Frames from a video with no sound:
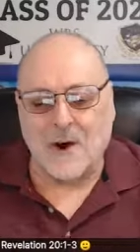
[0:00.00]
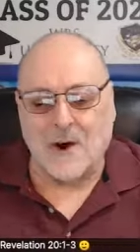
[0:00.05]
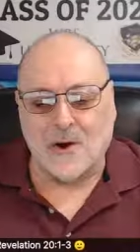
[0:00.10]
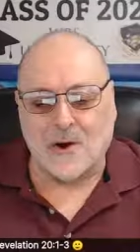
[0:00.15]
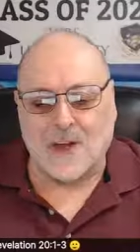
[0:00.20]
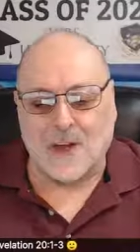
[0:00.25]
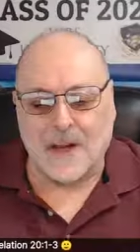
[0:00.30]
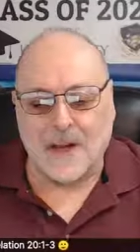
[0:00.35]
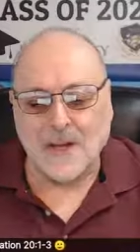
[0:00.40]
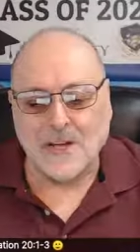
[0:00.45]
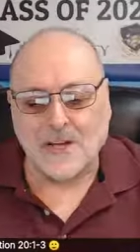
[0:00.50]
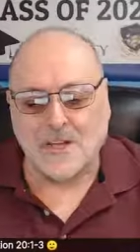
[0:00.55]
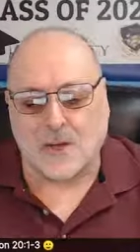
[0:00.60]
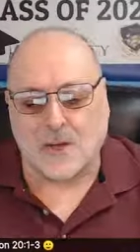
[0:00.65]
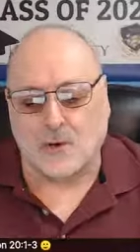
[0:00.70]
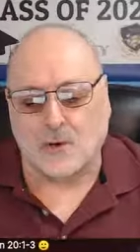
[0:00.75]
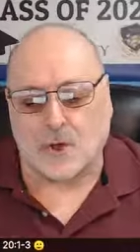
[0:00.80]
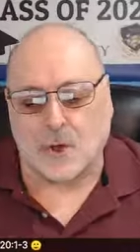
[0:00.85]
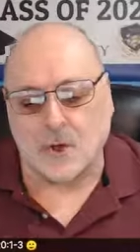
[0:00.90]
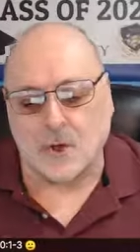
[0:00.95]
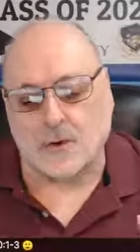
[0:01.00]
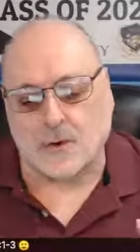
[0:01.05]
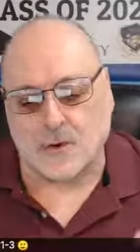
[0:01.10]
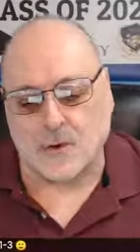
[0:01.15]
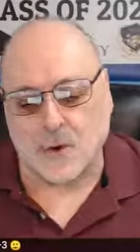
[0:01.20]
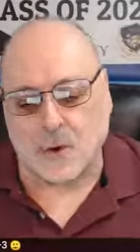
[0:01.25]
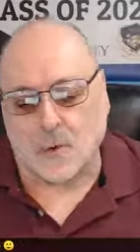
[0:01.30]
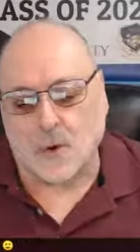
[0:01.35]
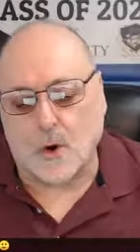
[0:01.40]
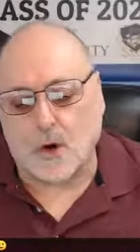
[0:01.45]
Okay, so
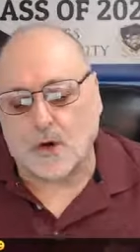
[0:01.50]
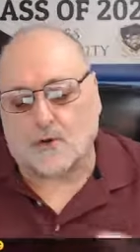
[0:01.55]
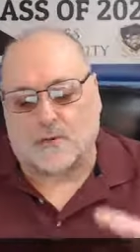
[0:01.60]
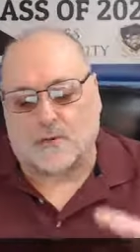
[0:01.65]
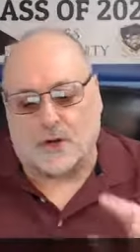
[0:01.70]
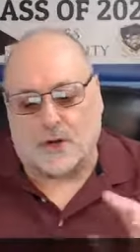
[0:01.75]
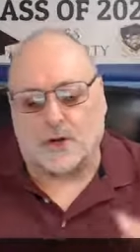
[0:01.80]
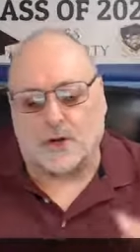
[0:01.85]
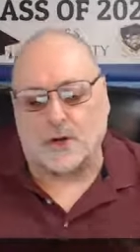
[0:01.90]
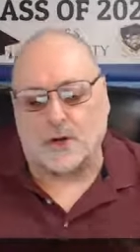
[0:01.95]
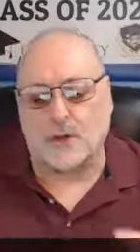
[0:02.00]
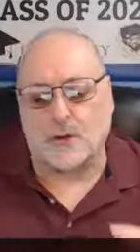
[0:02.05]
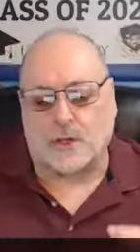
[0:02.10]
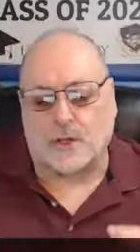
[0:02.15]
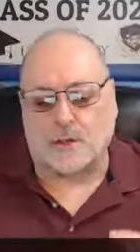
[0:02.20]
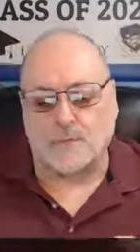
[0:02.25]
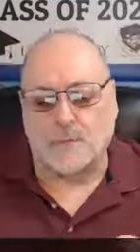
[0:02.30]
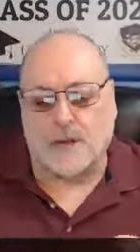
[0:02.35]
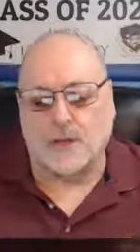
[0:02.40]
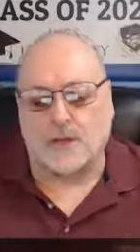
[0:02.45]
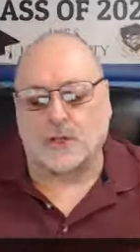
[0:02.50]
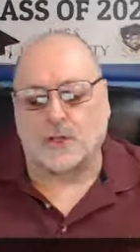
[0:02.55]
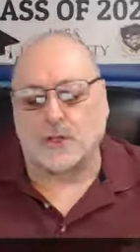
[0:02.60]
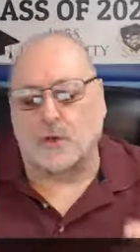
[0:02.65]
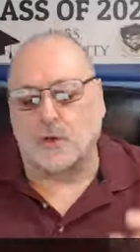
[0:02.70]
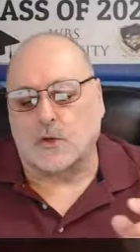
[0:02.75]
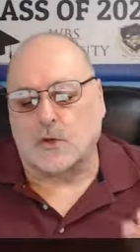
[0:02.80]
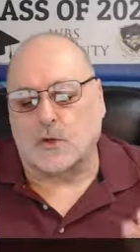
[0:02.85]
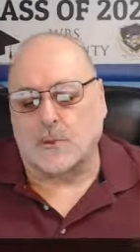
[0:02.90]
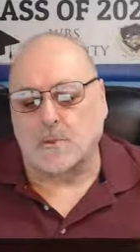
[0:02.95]
teacher, the word traduce means
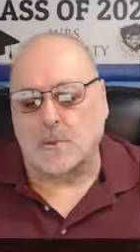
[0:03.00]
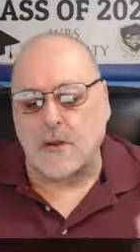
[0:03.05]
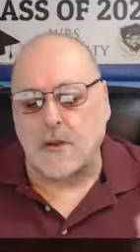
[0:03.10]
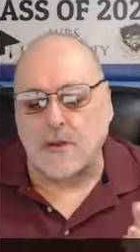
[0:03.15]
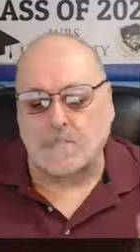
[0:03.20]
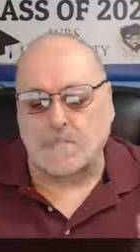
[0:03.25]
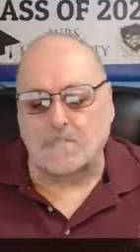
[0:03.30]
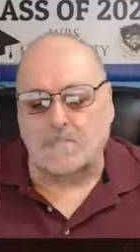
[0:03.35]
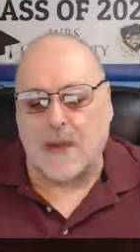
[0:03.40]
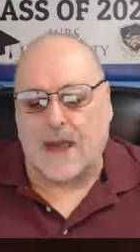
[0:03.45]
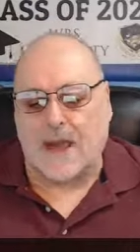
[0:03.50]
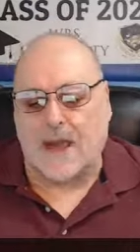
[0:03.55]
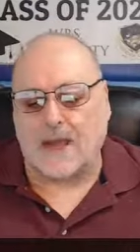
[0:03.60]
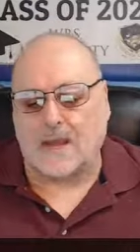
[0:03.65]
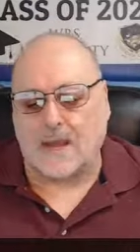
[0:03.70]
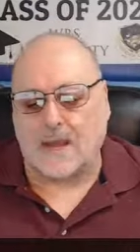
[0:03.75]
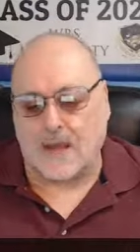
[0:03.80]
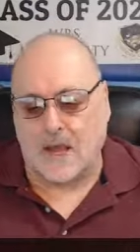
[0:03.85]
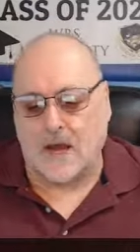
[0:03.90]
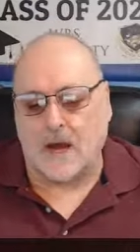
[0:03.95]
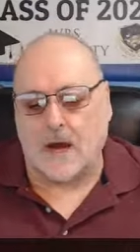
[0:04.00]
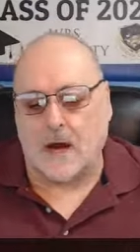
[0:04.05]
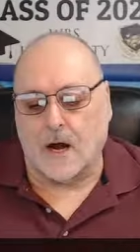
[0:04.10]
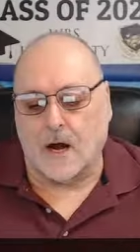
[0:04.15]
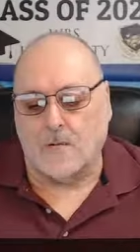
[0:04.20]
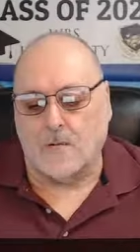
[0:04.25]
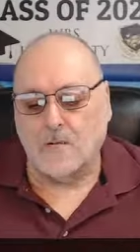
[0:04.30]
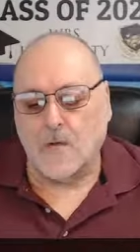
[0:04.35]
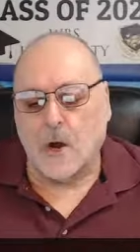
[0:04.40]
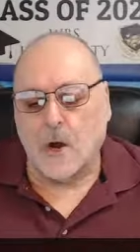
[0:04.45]
to speak badly
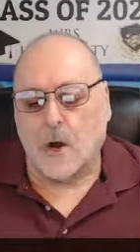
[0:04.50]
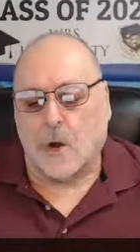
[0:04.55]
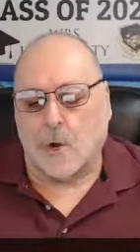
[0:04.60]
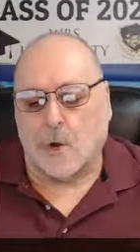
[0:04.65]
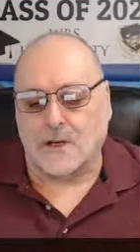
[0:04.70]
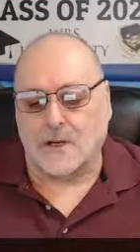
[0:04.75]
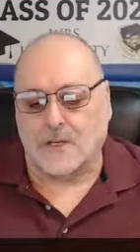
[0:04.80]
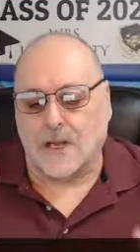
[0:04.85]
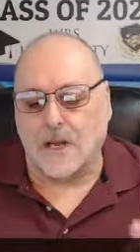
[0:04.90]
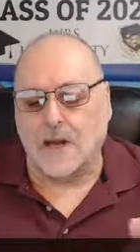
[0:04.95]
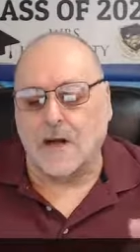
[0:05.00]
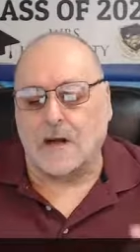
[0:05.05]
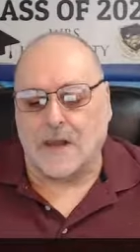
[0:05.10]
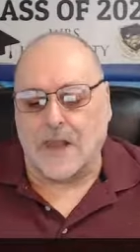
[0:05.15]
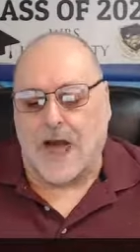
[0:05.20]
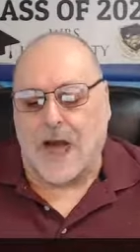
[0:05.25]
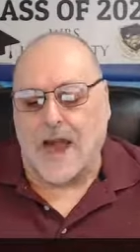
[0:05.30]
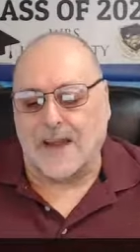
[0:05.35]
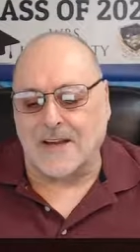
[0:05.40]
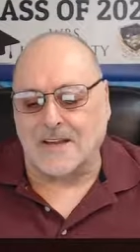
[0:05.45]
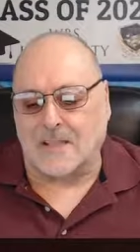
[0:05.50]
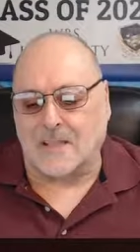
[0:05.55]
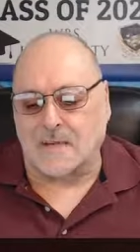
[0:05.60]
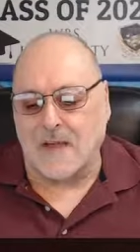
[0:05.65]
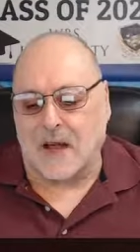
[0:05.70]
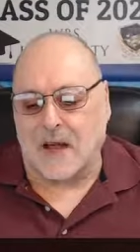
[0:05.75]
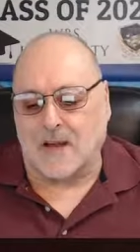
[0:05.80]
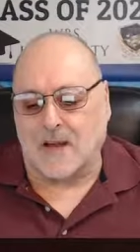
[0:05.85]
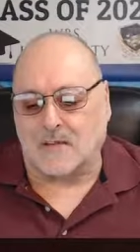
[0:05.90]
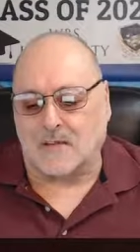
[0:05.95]
of or tell lies
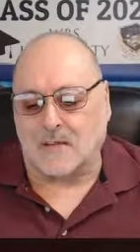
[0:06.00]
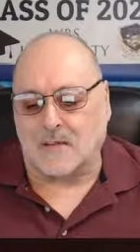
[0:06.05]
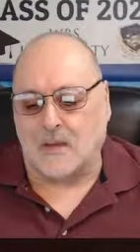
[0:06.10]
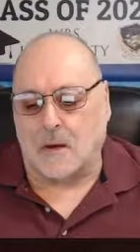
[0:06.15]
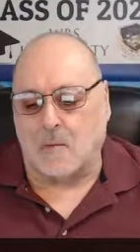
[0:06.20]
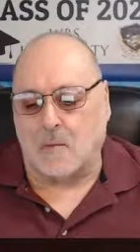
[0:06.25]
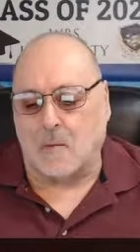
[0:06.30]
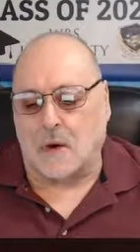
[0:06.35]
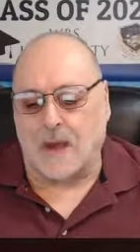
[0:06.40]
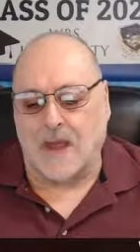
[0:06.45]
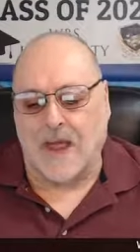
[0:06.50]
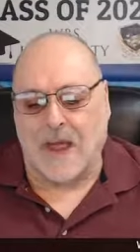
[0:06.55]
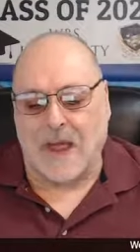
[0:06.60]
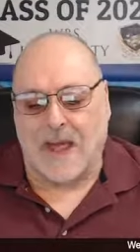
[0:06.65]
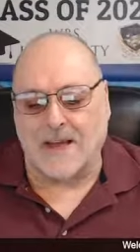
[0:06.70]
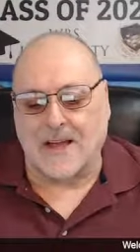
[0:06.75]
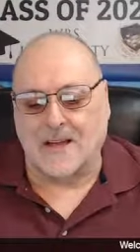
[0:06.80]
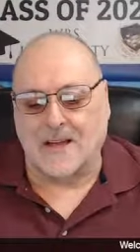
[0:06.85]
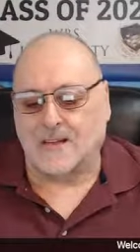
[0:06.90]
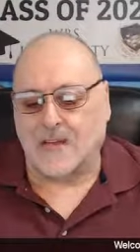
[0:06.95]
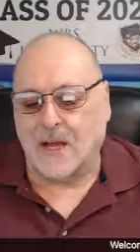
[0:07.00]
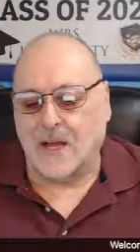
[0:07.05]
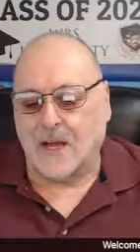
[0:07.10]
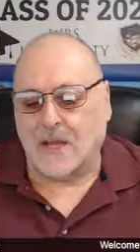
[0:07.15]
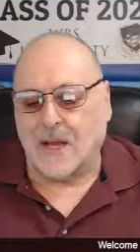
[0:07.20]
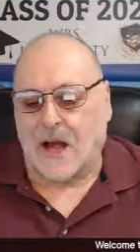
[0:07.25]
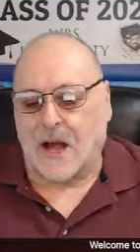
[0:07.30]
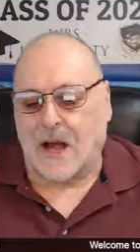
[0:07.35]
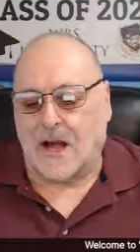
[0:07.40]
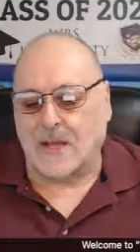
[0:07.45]
about someone as
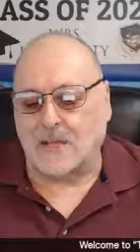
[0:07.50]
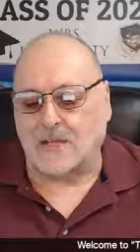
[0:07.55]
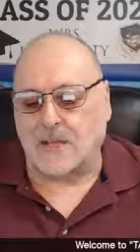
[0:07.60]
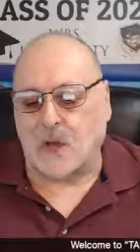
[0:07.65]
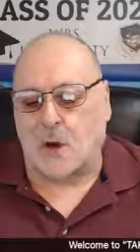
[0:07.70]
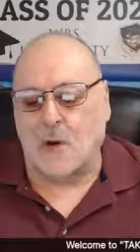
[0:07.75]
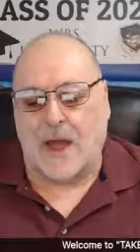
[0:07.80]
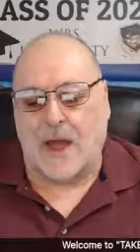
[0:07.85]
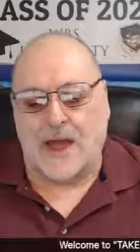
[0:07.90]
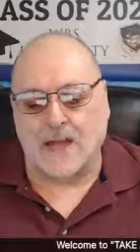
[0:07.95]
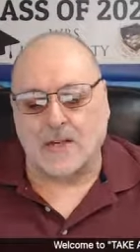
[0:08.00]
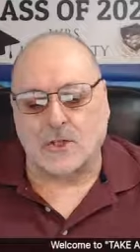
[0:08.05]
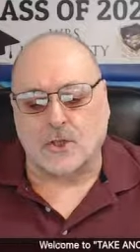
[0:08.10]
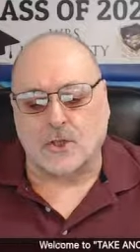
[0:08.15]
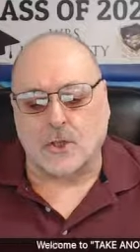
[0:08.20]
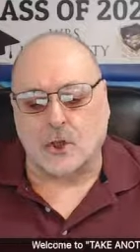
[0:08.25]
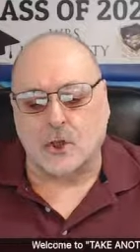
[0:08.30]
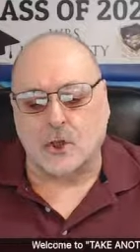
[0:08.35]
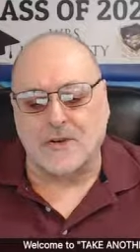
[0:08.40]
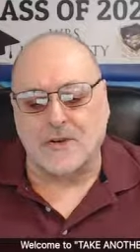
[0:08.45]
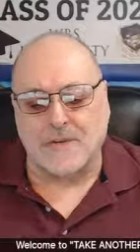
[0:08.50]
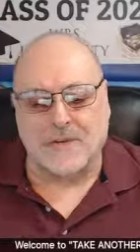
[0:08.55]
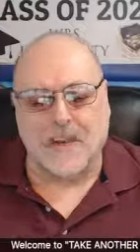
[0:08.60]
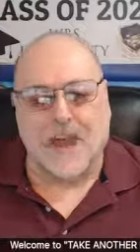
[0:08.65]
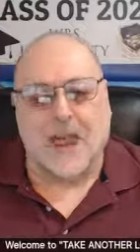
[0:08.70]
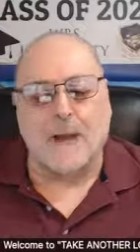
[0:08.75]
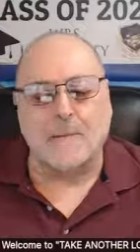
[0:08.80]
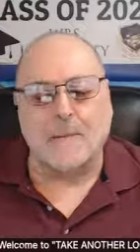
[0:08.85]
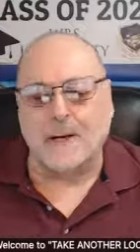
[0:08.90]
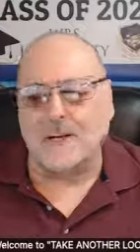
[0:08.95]
uh, so as to
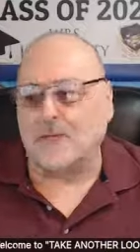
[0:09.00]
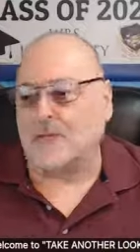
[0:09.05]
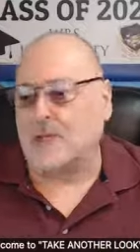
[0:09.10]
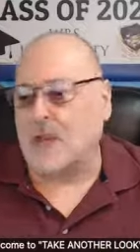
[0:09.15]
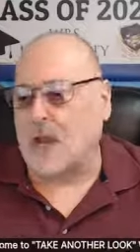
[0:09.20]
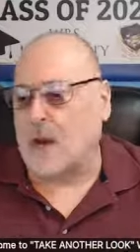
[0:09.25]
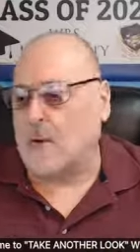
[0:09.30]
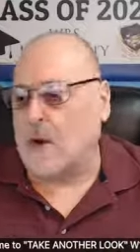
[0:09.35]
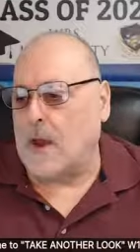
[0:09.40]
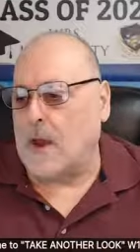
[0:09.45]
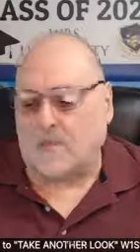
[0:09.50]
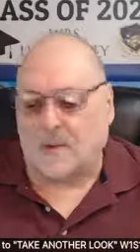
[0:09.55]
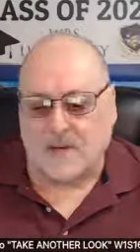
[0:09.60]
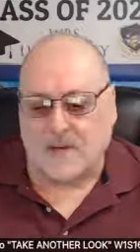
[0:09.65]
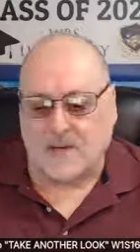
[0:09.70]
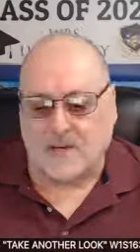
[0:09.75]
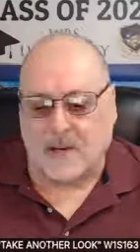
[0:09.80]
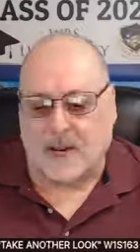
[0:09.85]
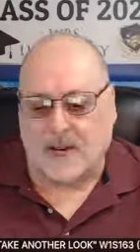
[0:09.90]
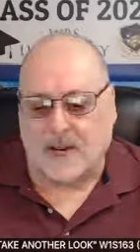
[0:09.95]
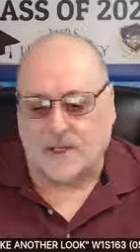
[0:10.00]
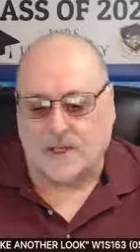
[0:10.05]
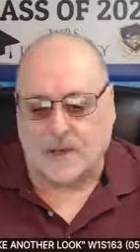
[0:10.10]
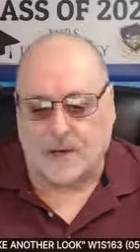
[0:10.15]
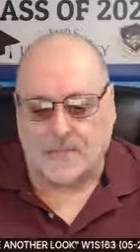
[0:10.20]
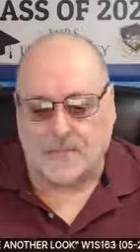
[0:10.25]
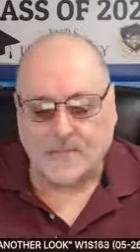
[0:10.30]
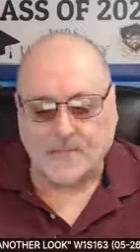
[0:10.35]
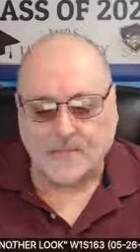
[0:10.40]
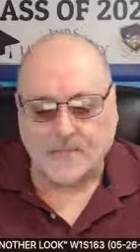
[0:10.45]
damage their
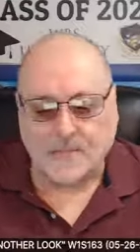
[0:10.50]
reputation.